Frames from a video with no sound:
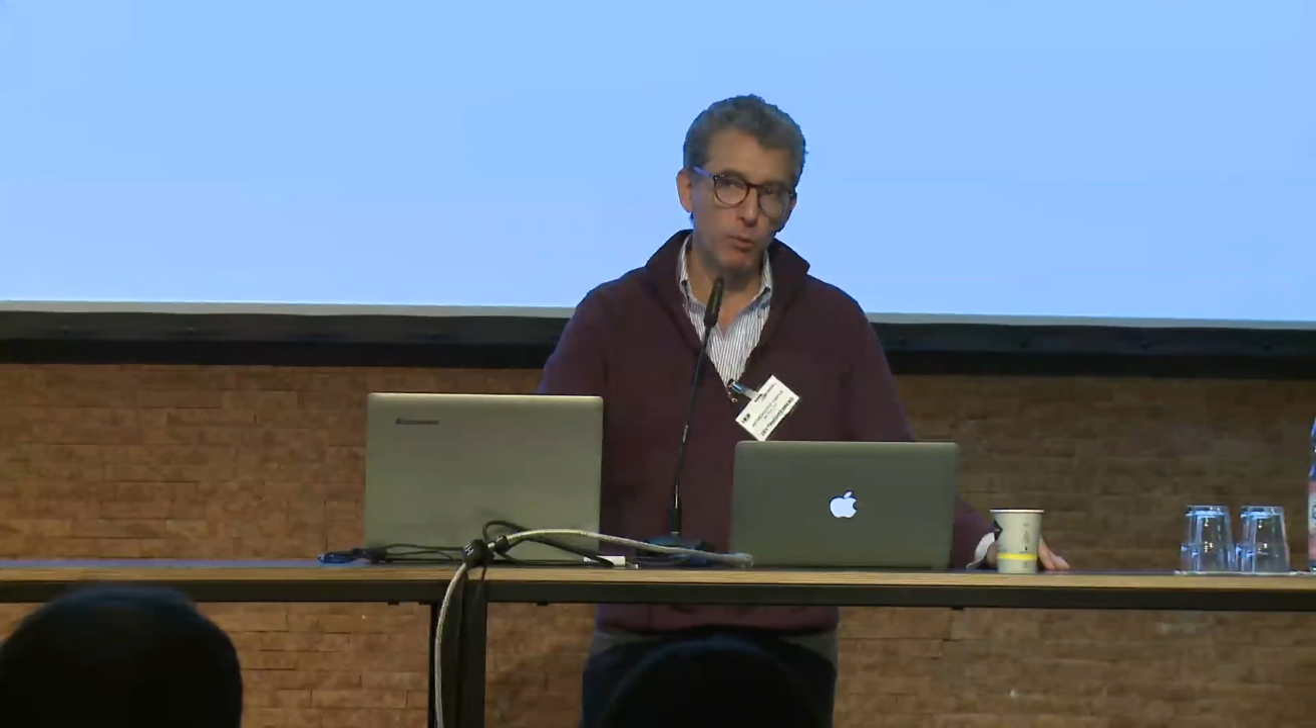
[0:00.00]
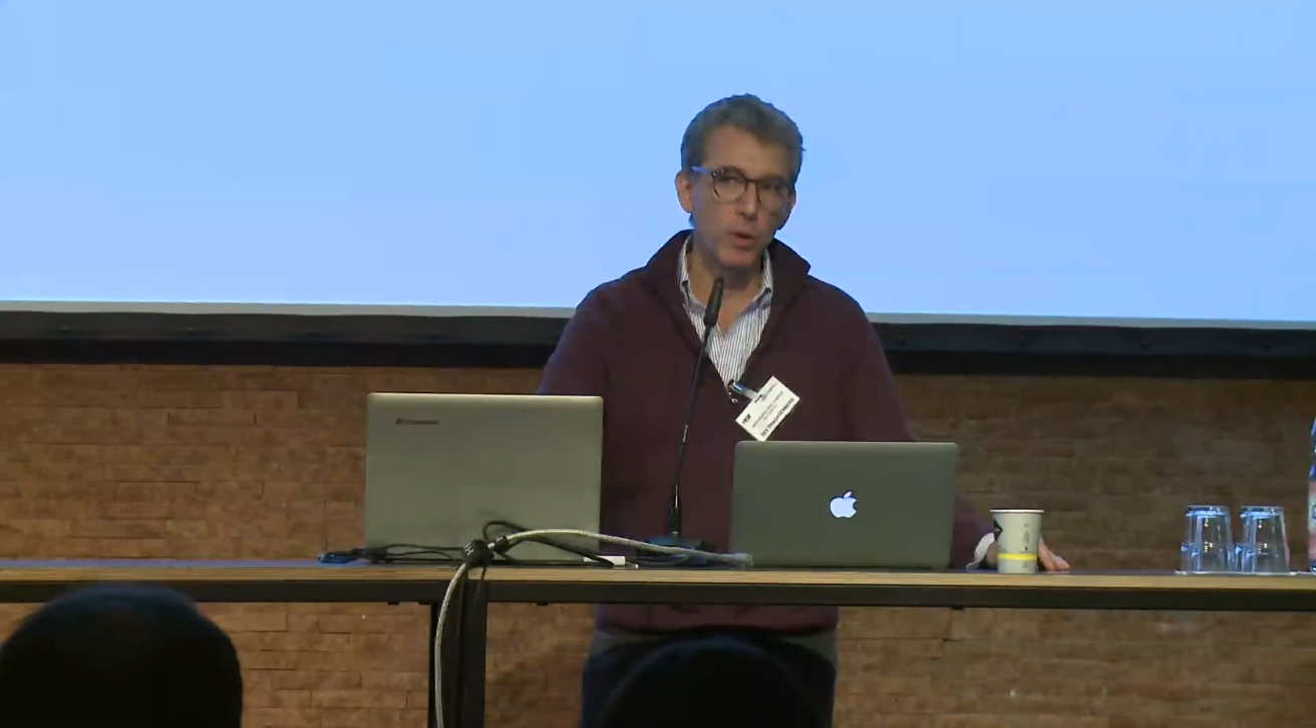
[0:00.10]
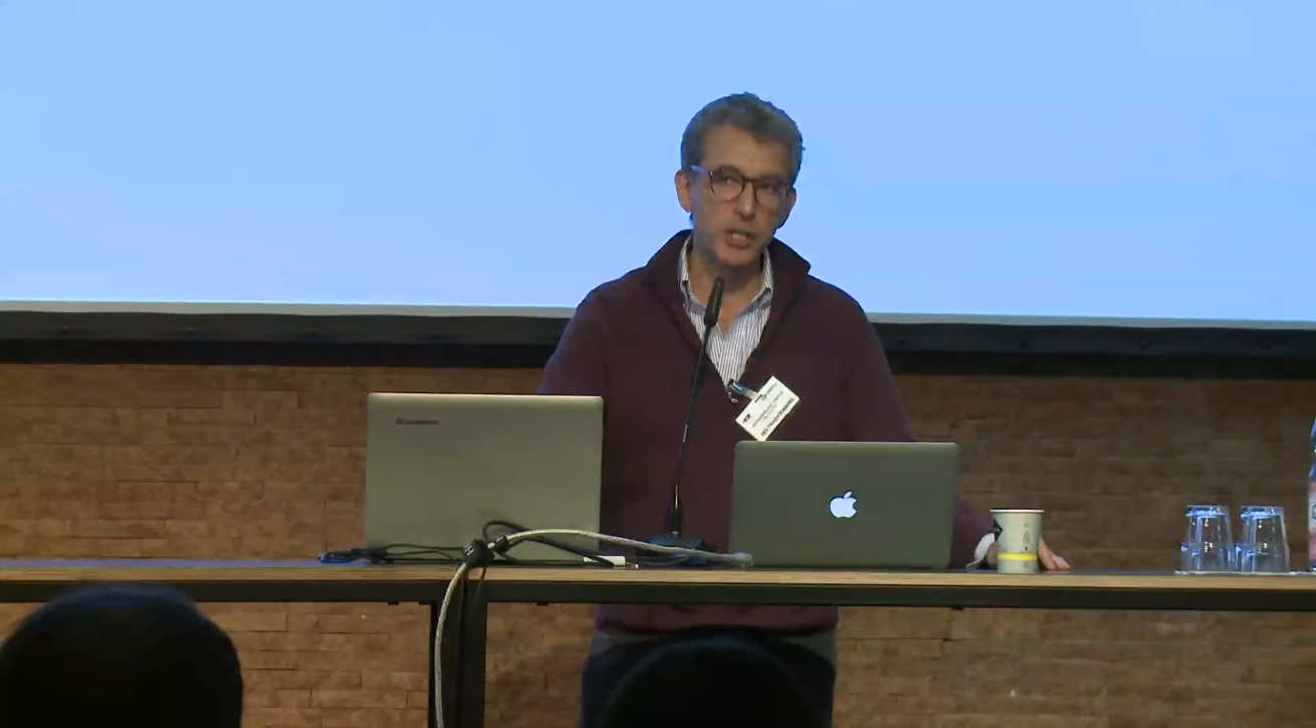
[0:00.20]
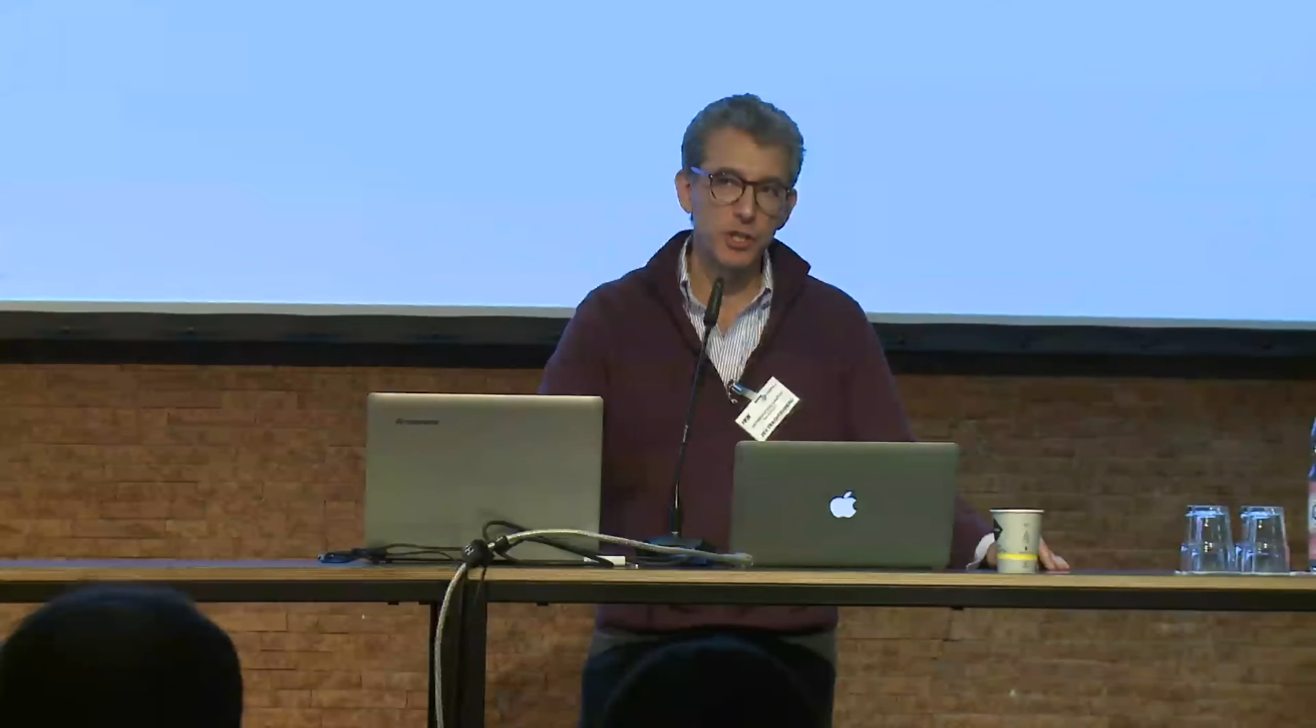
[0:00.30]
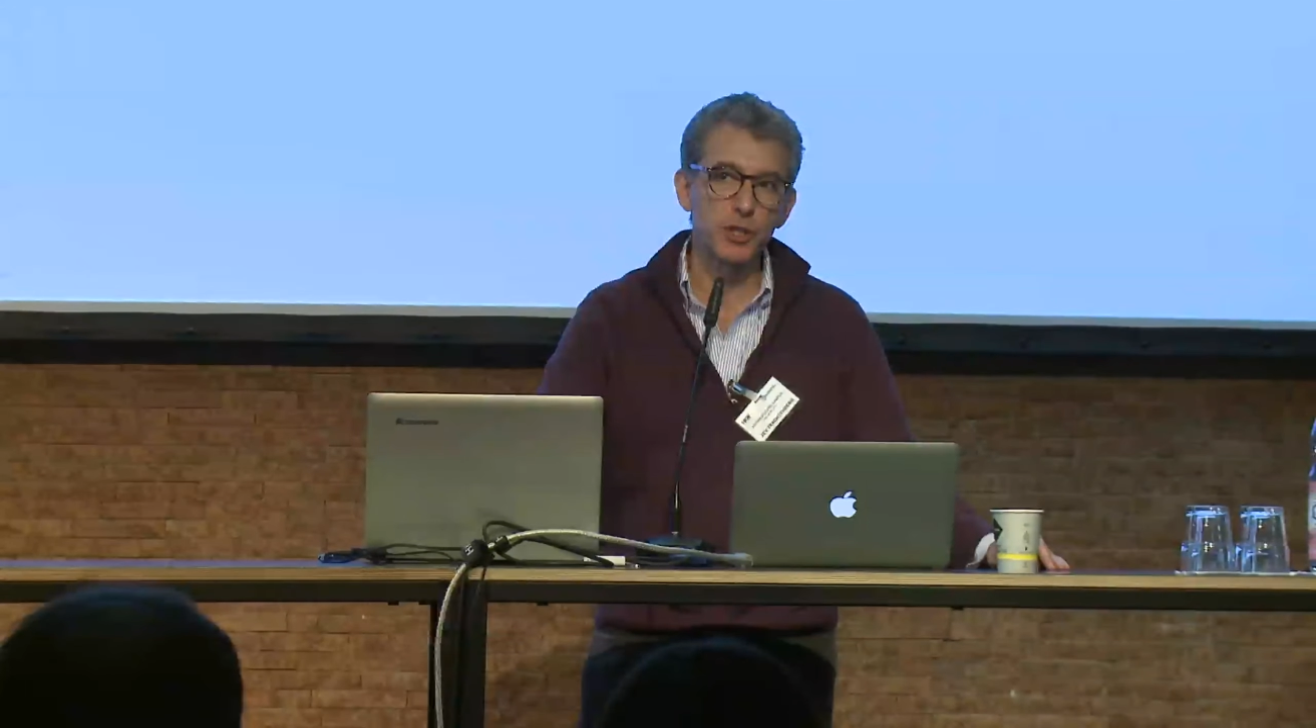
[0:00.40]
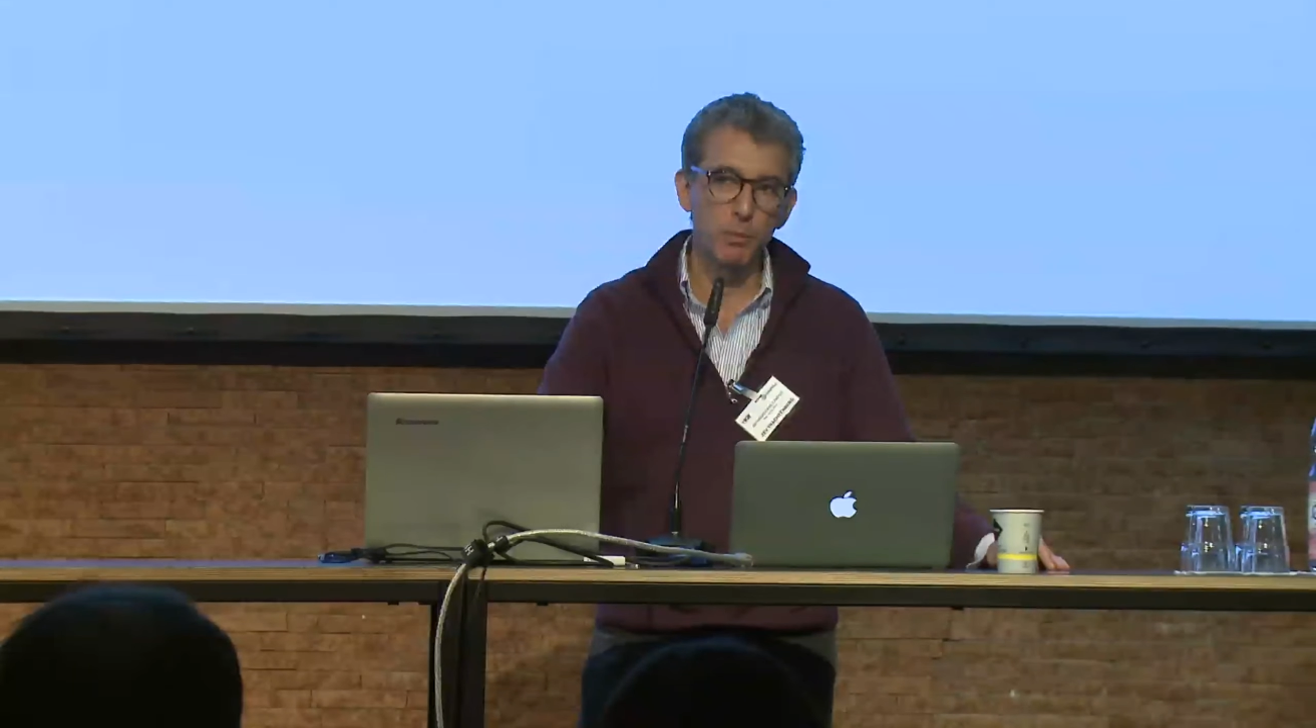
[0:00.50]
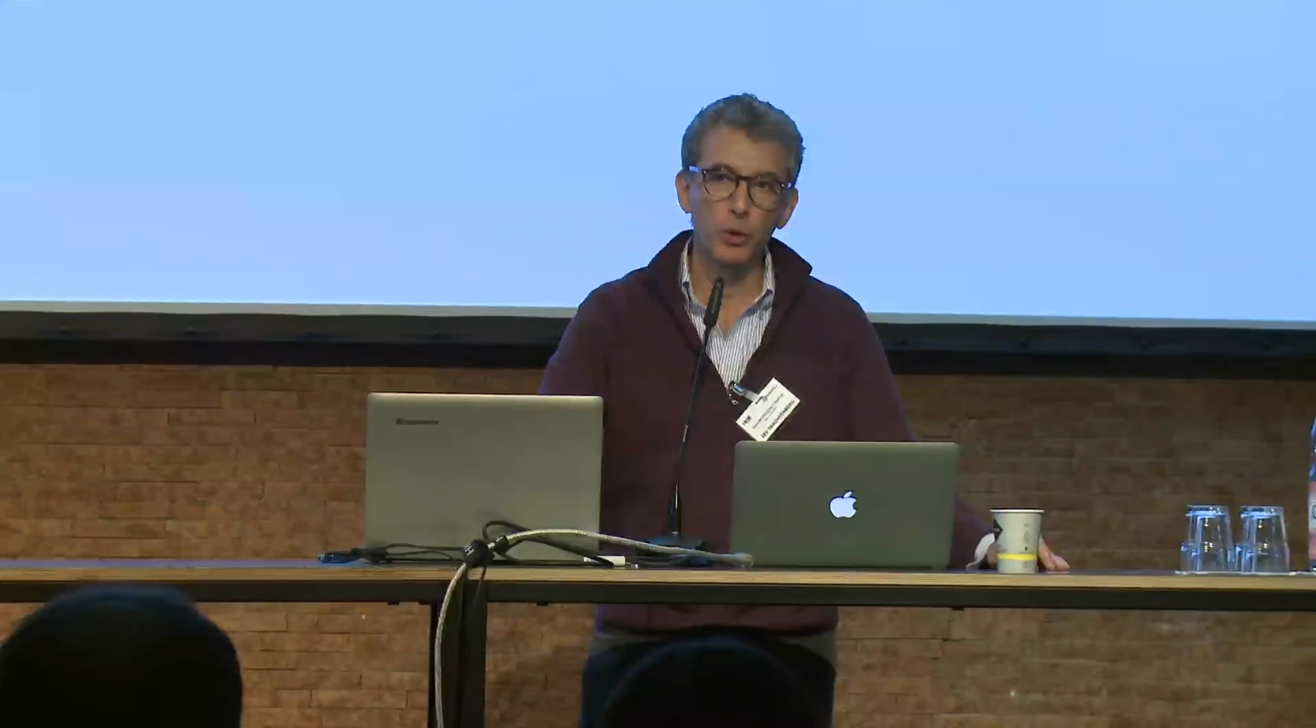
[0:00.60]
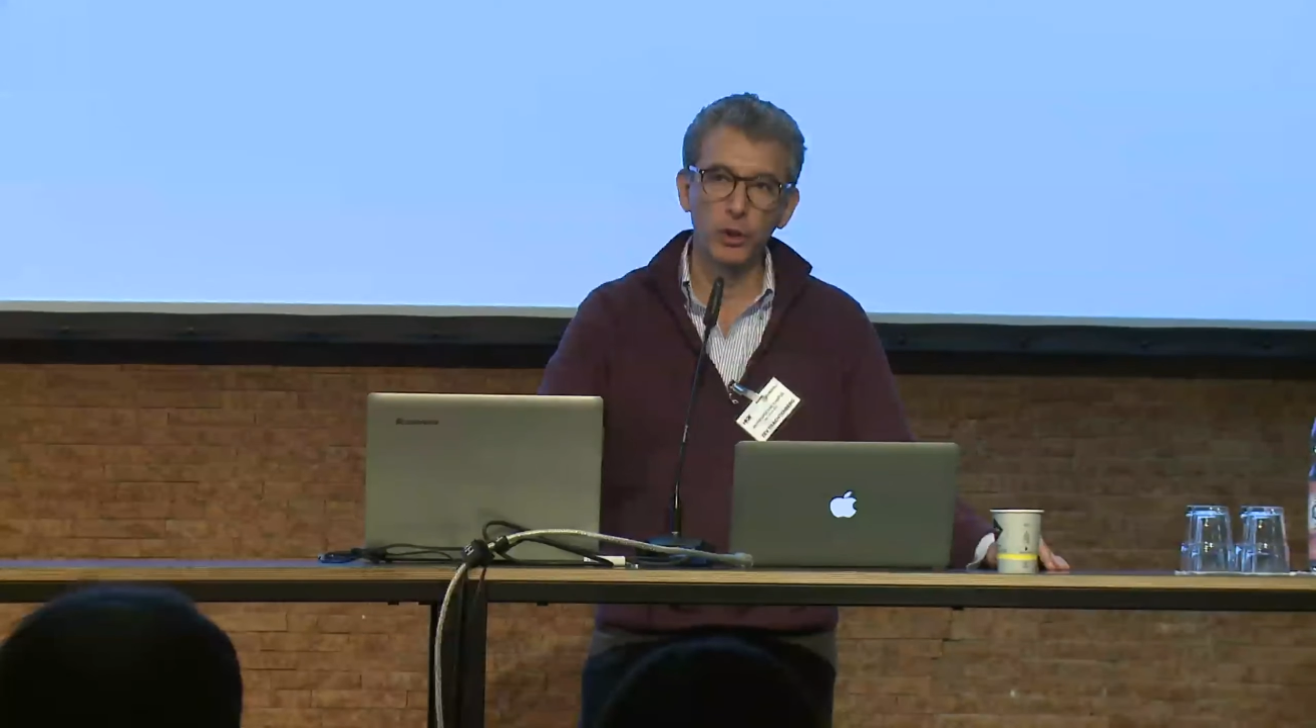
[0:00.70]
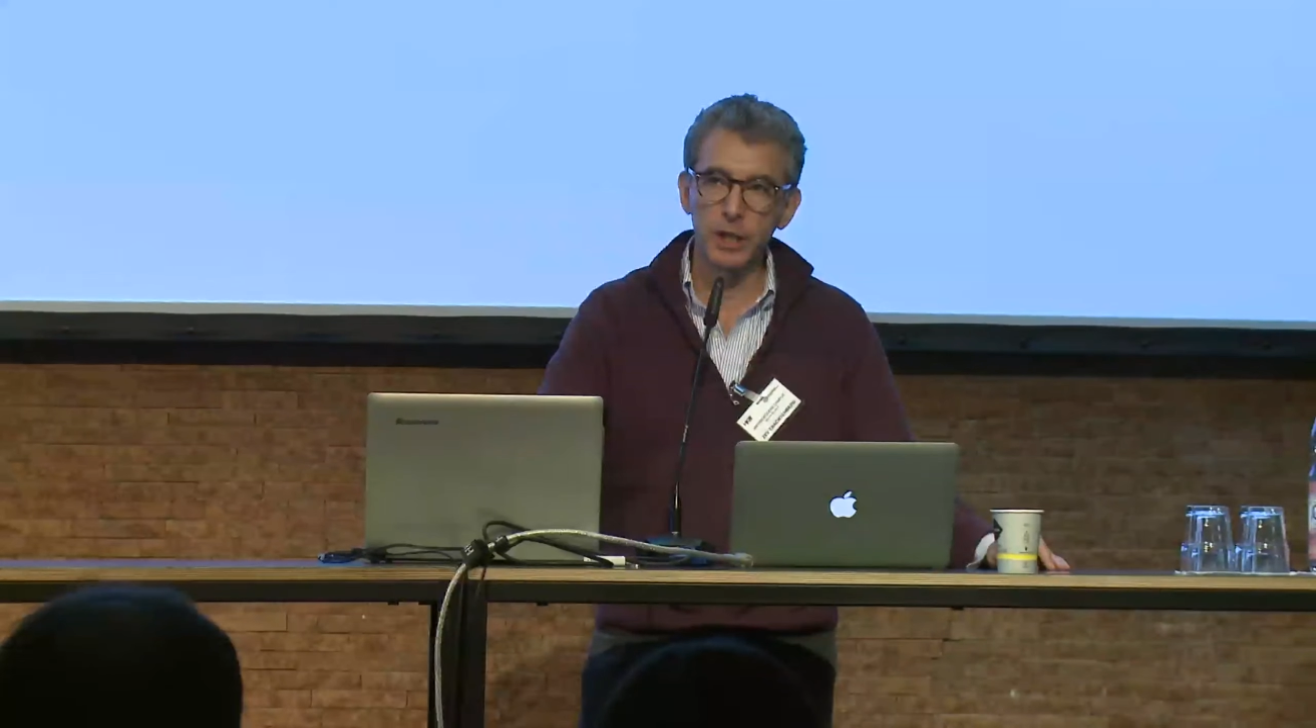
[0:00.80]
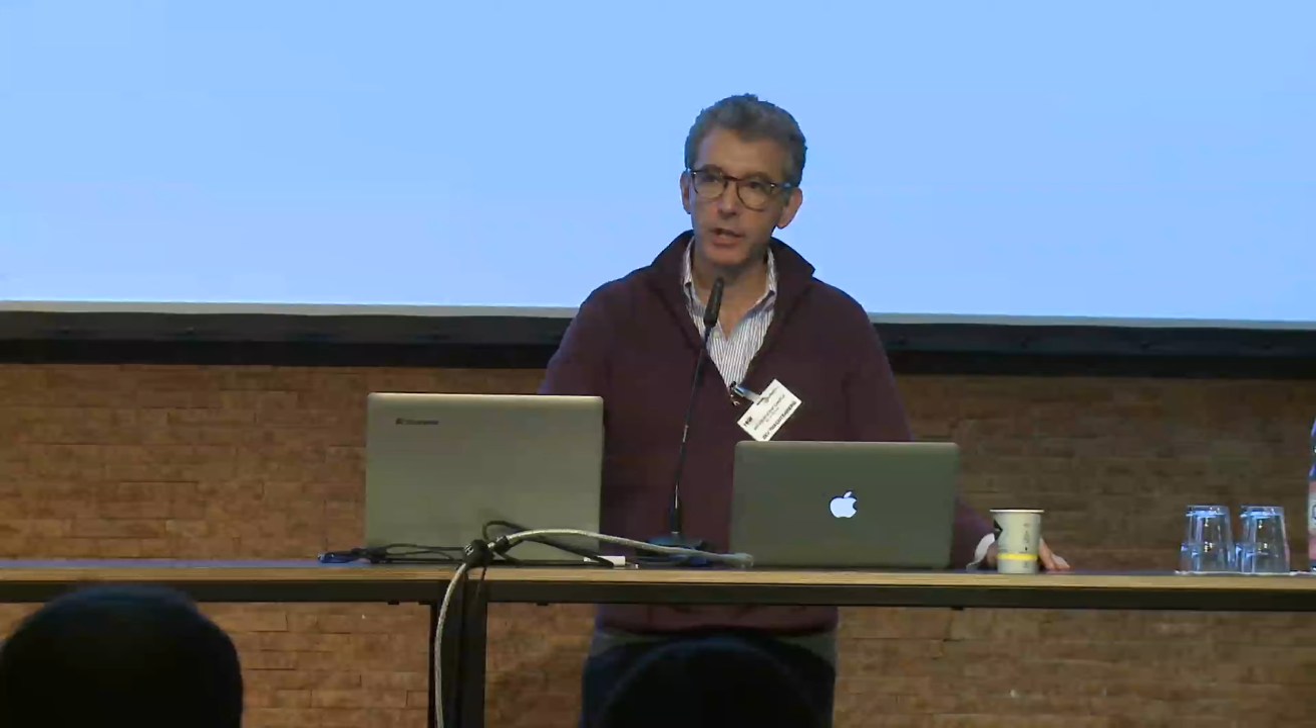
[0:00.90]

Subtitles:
raises some really